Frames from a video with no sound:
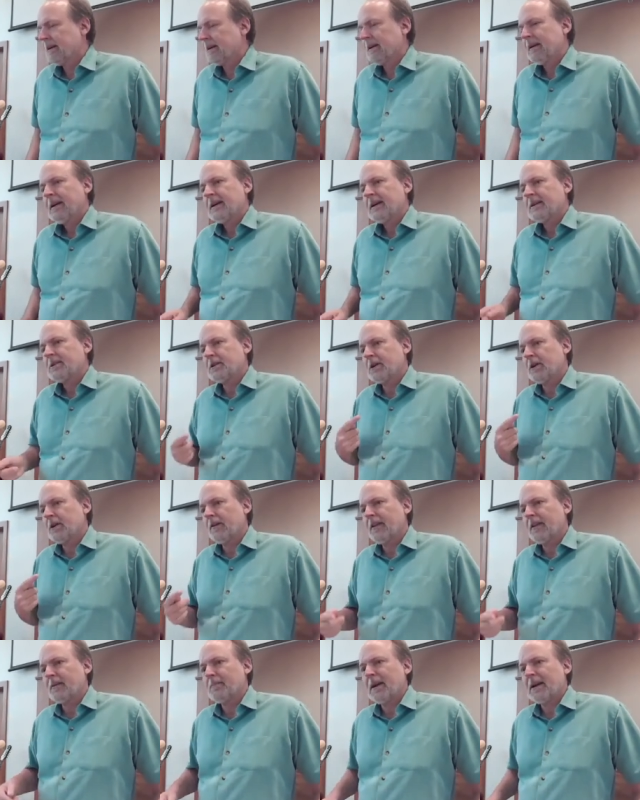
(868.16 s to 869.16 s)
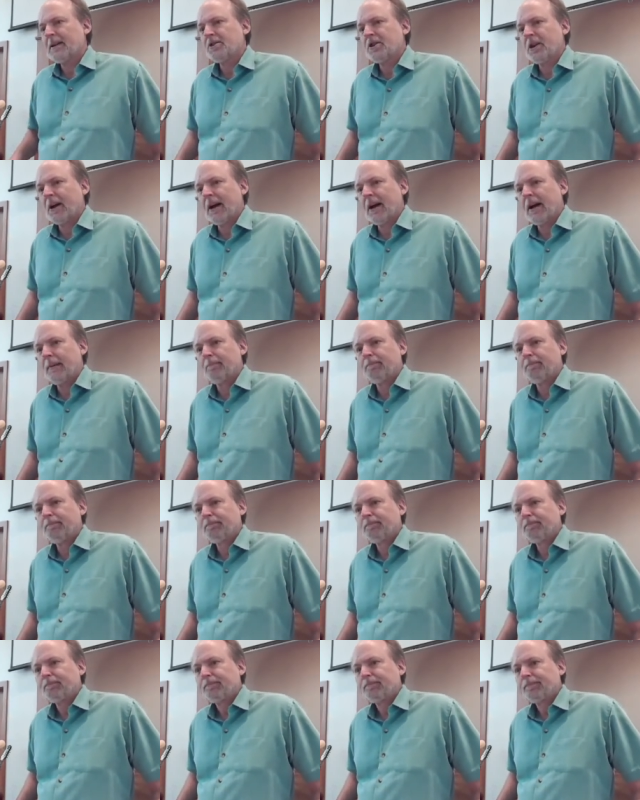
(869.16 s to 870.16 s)
He said, You know, that man John
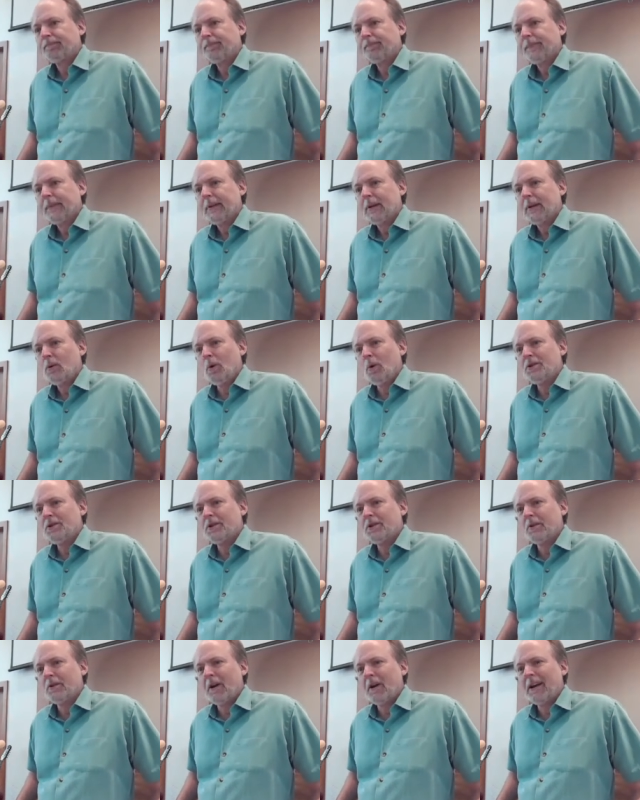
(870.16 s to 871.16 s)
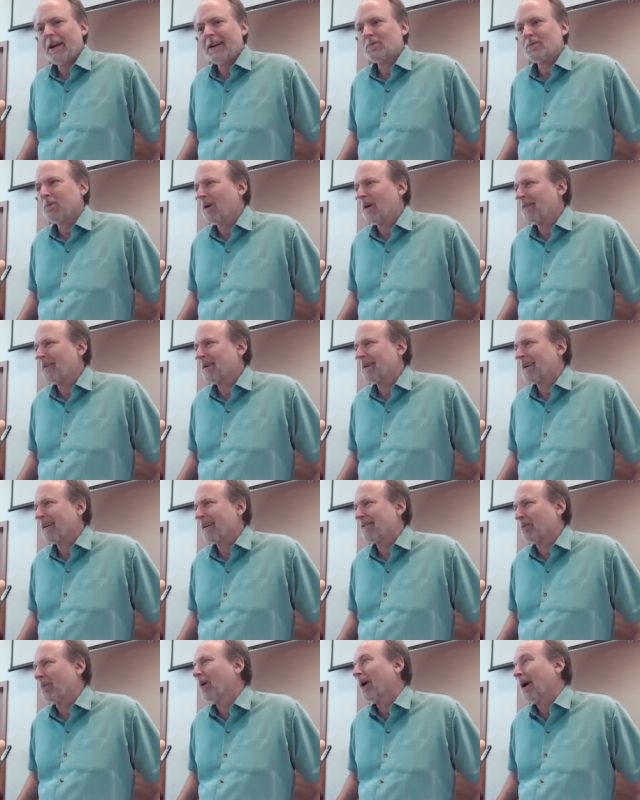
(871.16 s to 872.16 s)
was the greatest one there
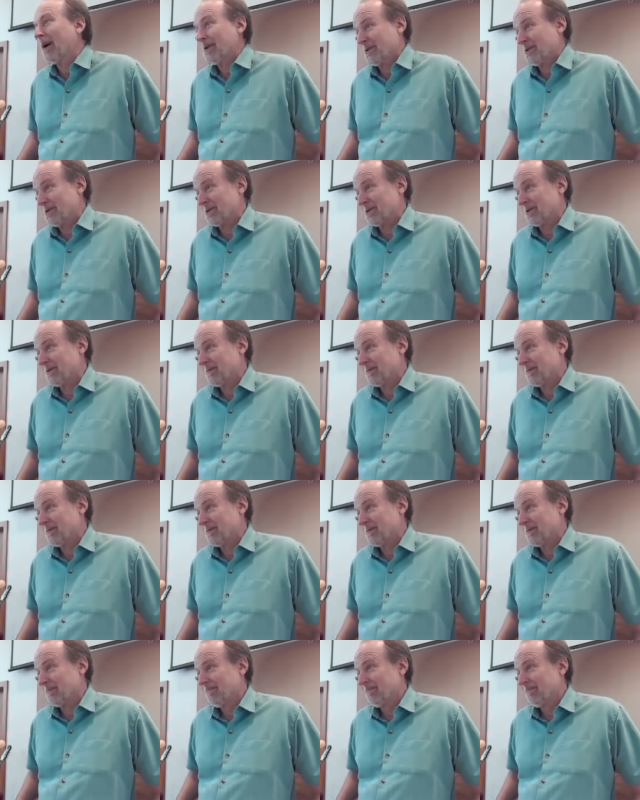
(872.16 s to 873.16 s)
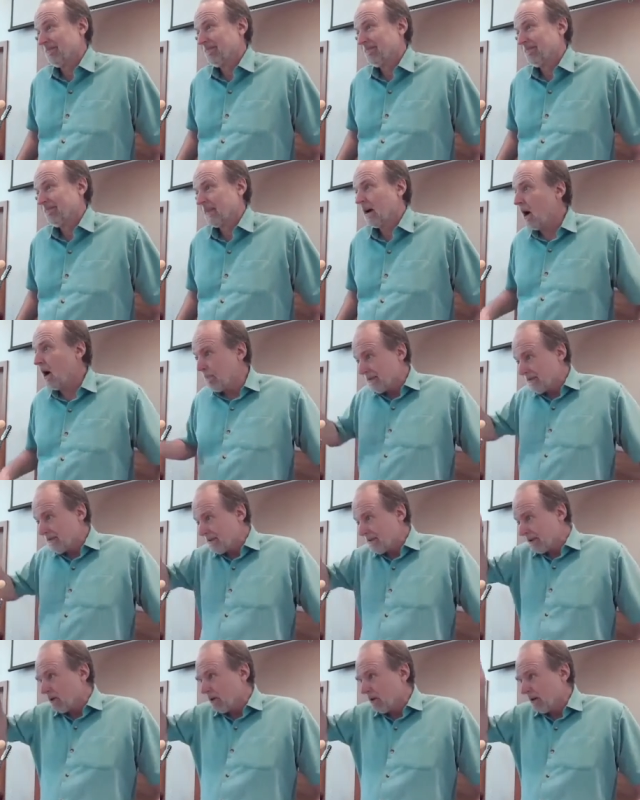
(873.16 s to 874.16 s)
ever was up
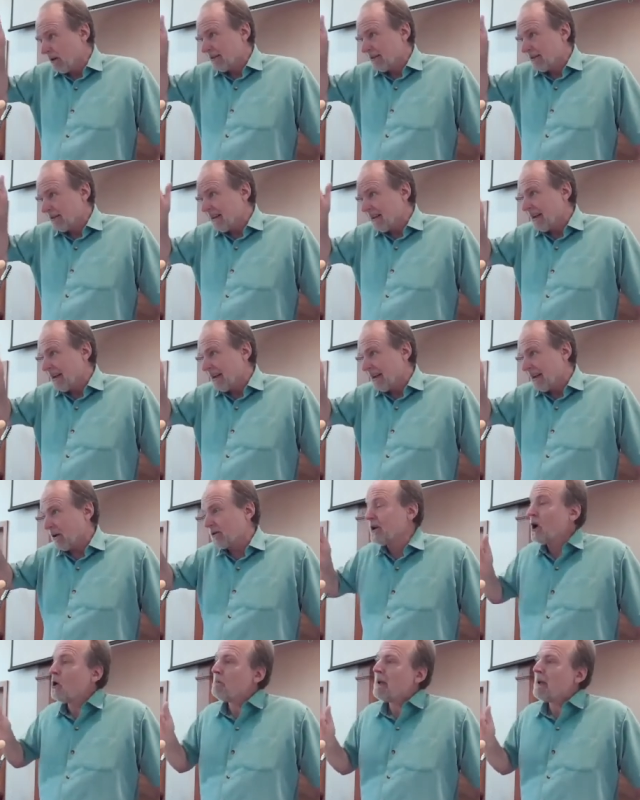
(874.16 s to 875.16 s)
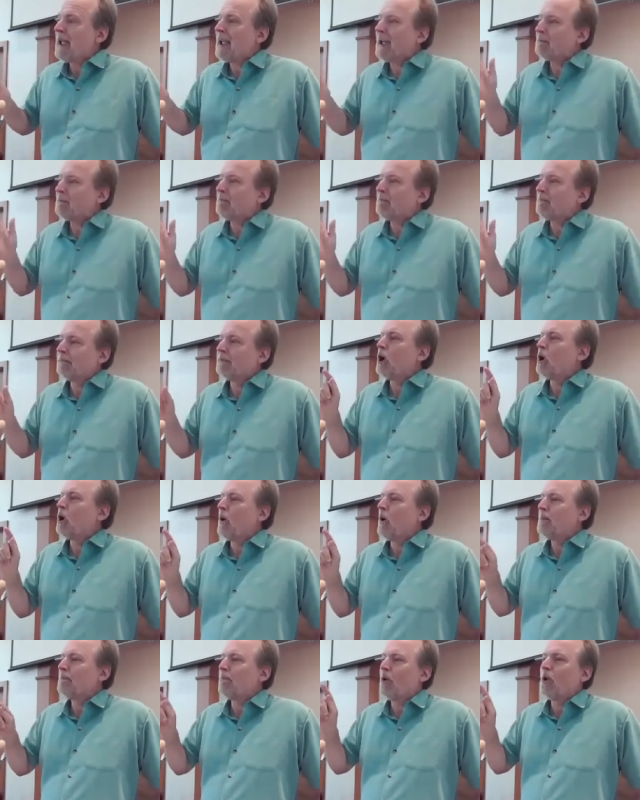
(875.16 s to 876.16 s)
until now, no man, no
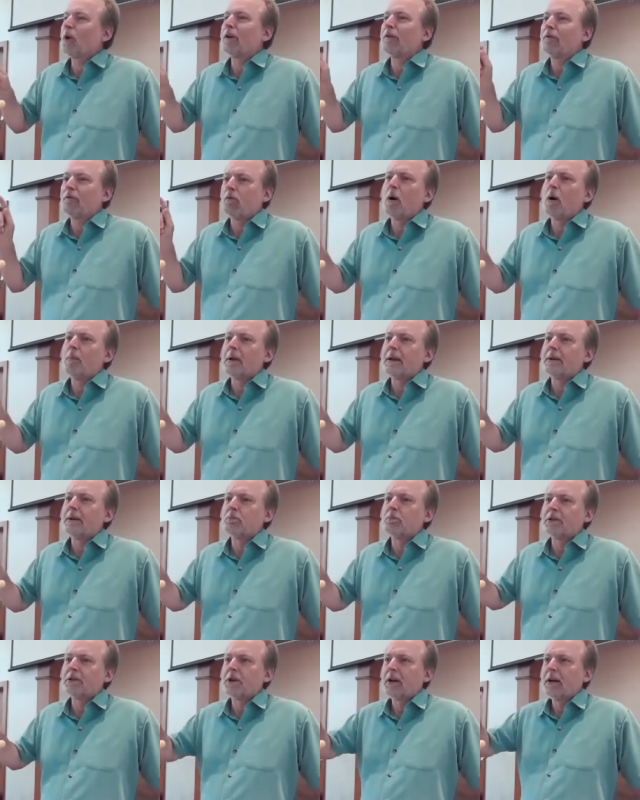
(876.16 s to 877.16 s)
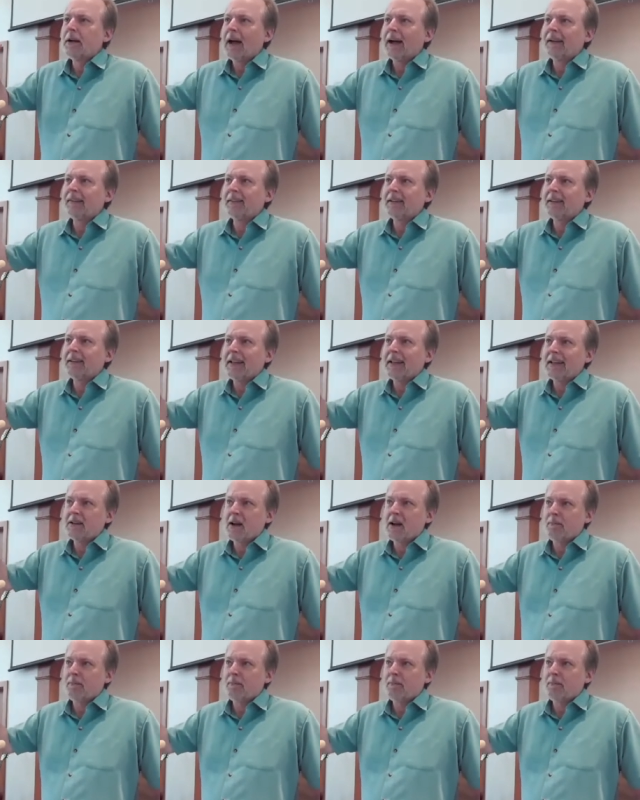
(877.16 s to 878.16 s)
one born of woman, which I think that's
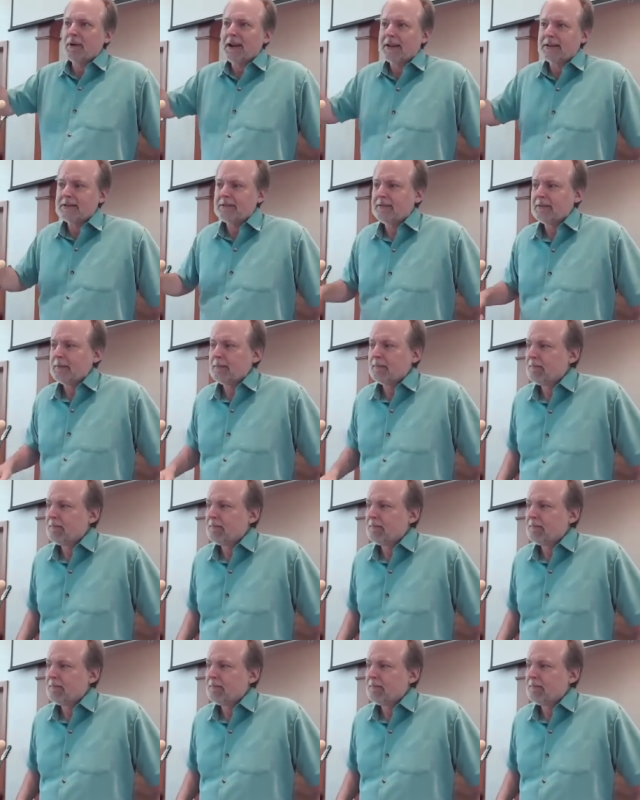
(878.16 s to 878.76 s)
comprehensive,